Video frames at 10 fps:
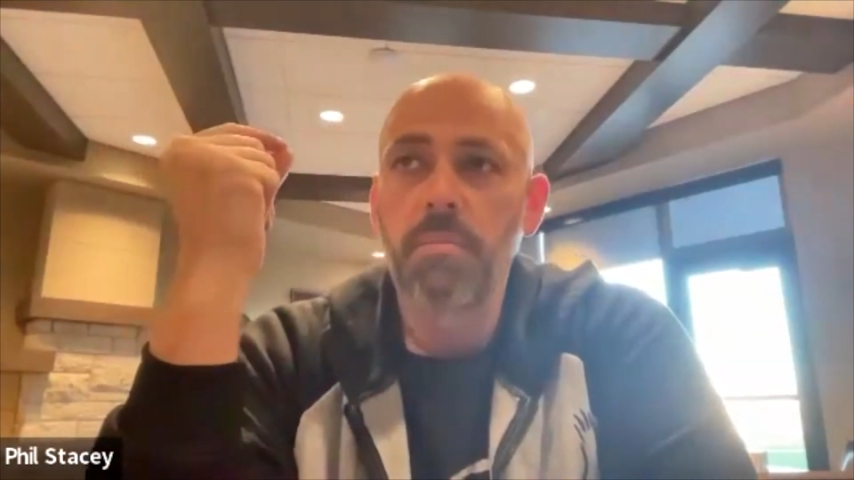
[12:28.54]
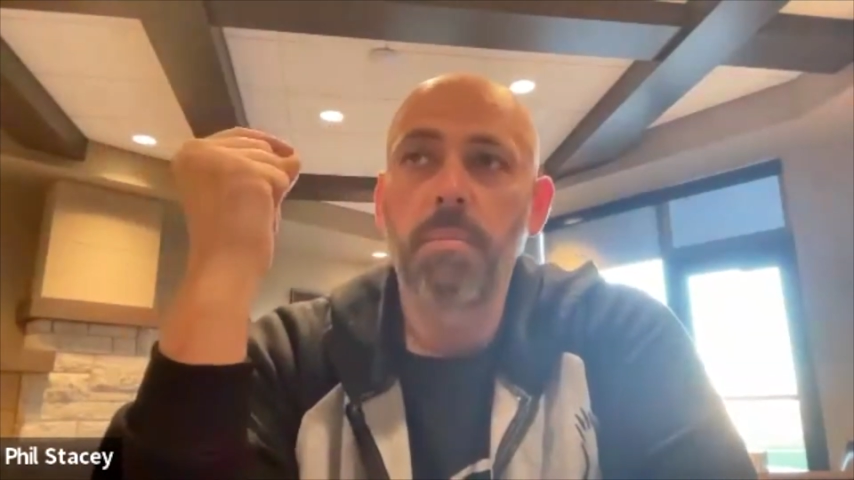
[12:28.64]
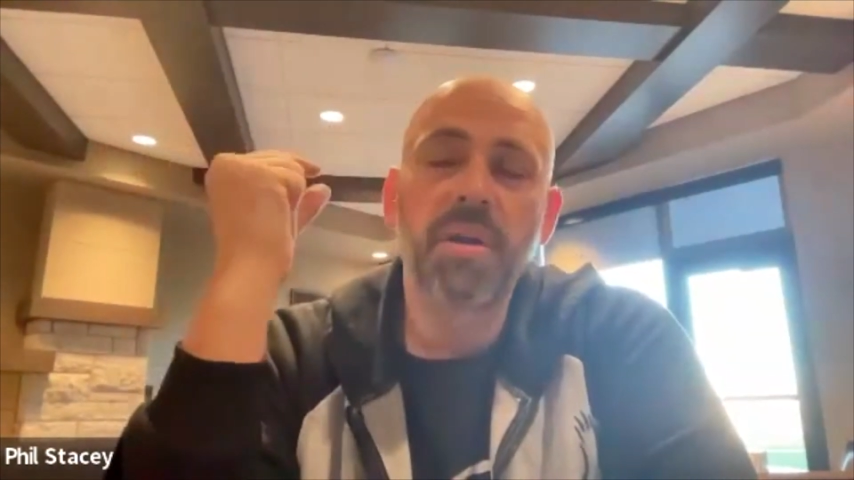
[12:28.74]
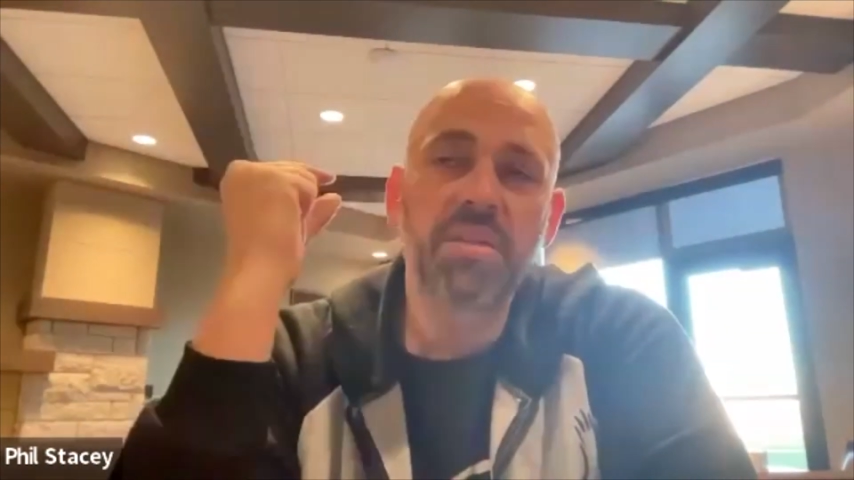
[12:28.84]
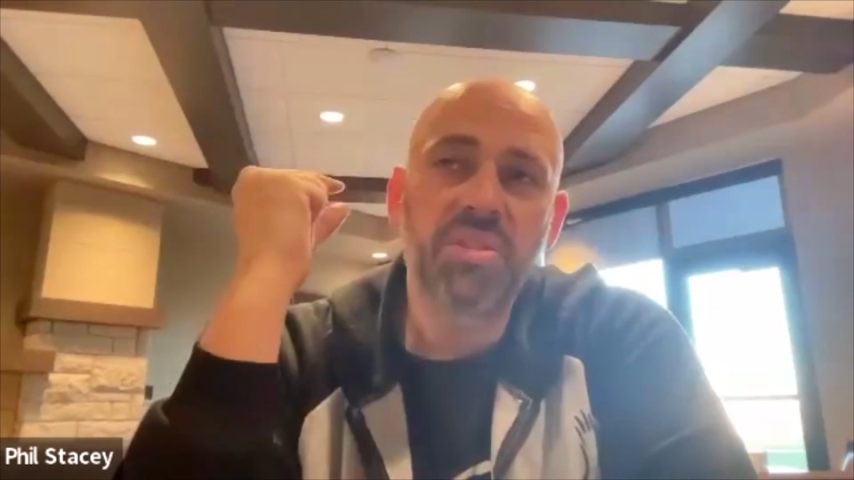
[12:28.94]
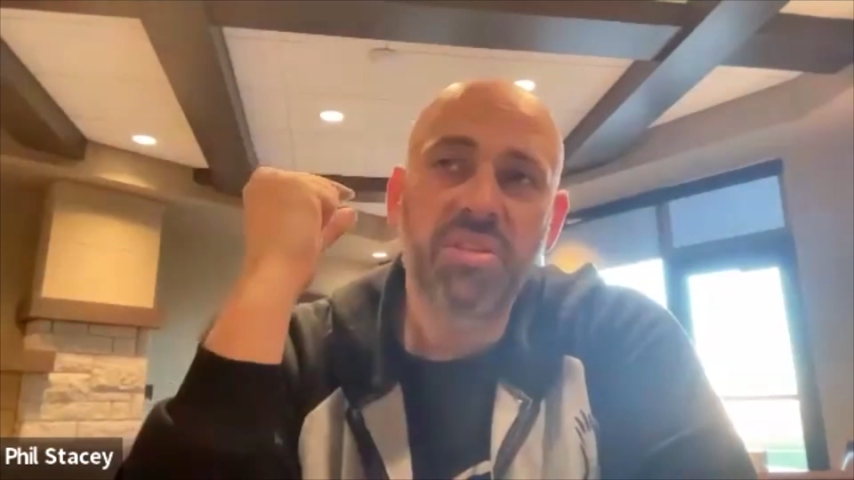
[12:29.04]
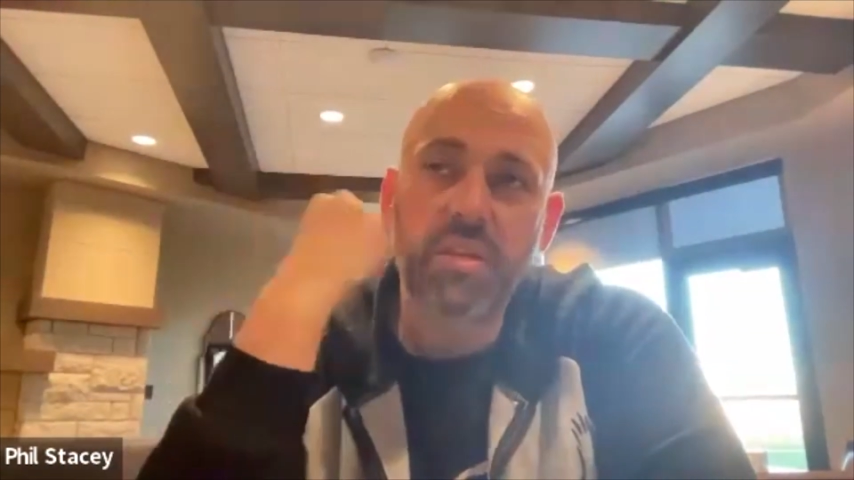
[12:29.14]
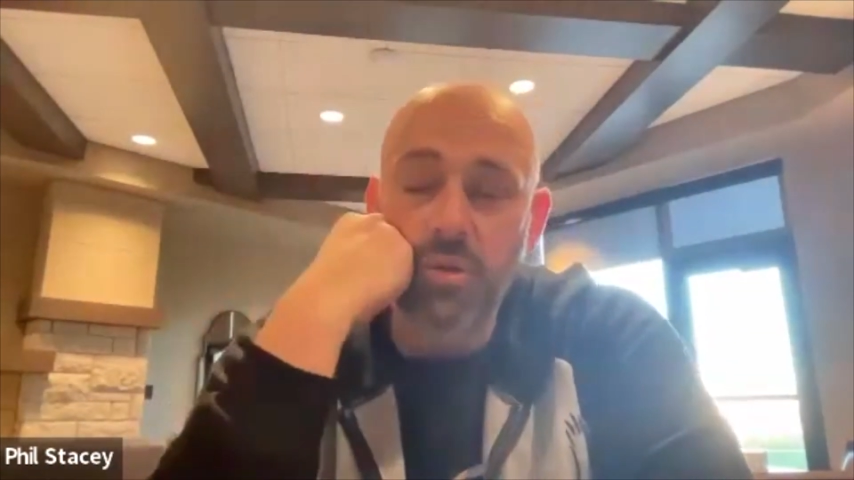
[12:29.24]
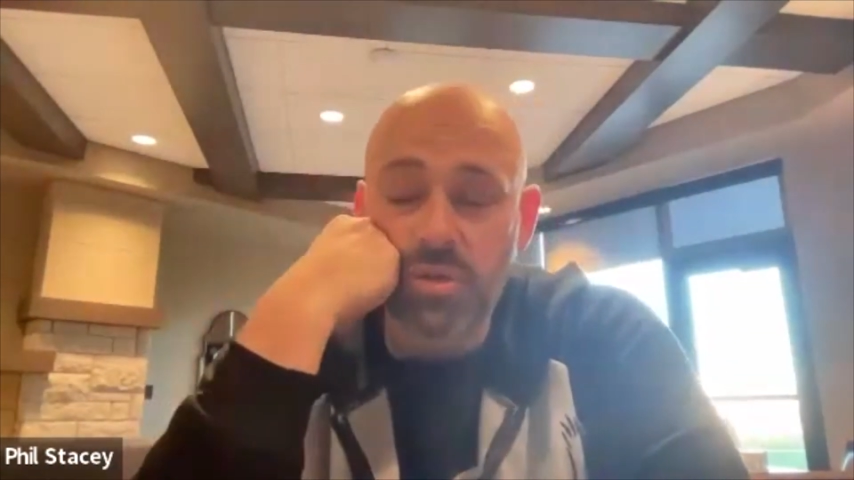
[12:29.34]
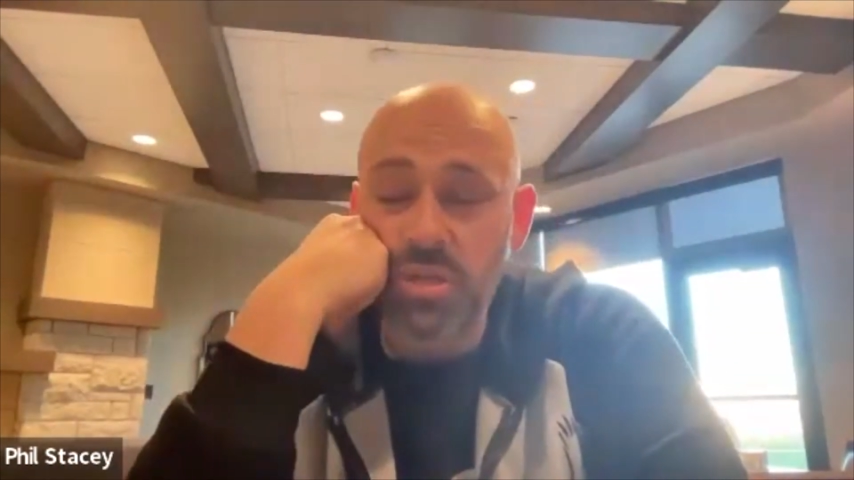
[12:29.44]
but it
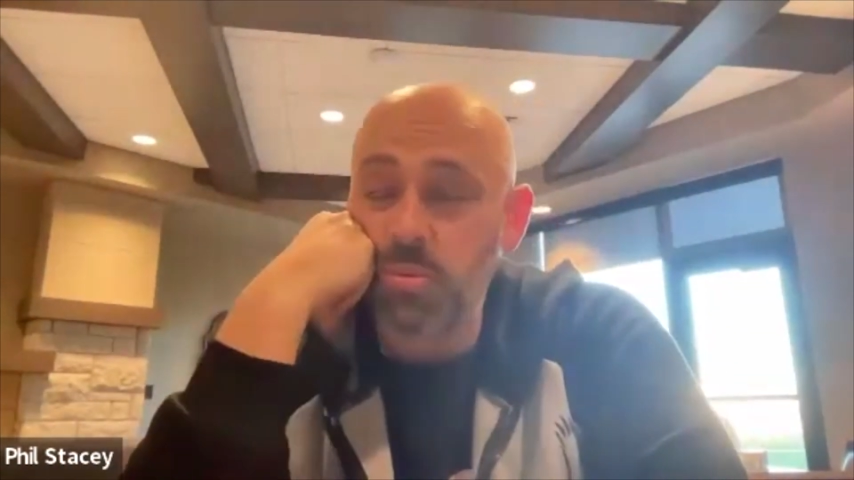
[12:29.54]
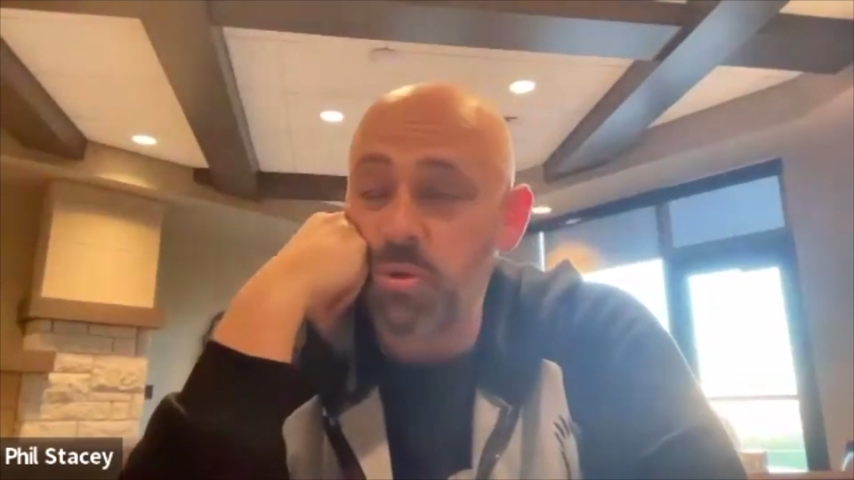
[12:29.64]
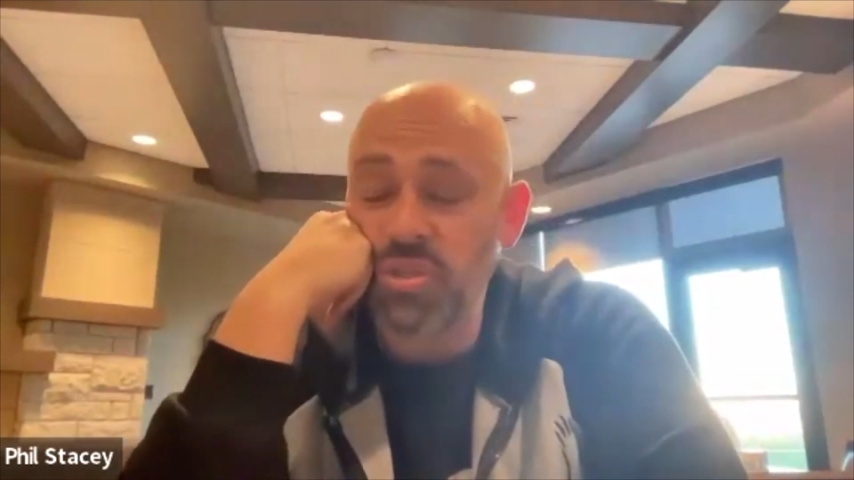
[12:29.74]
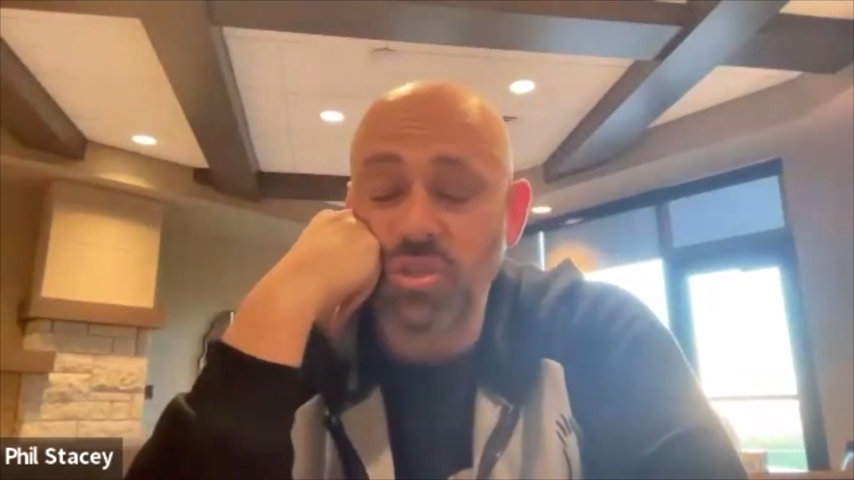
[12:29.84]
still just was